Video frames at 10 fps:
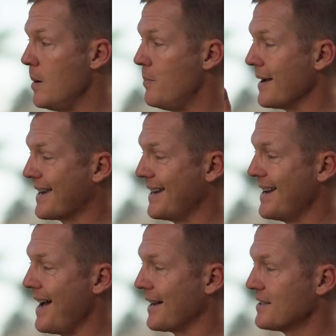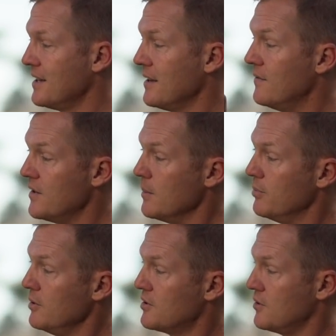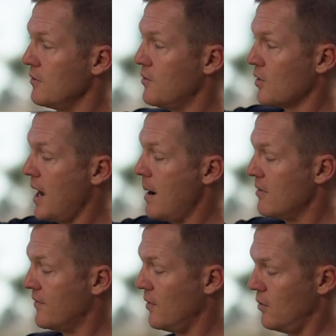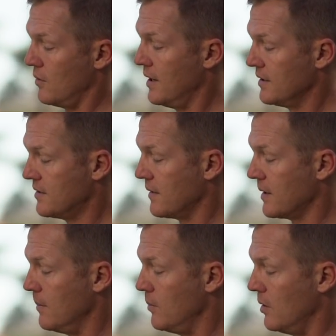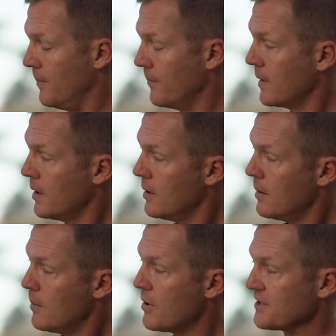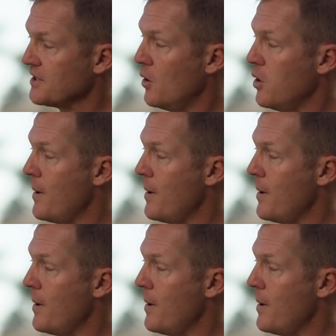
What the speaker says: up and connect via Bluetooth your camera phone to the gimbal. Press and hold the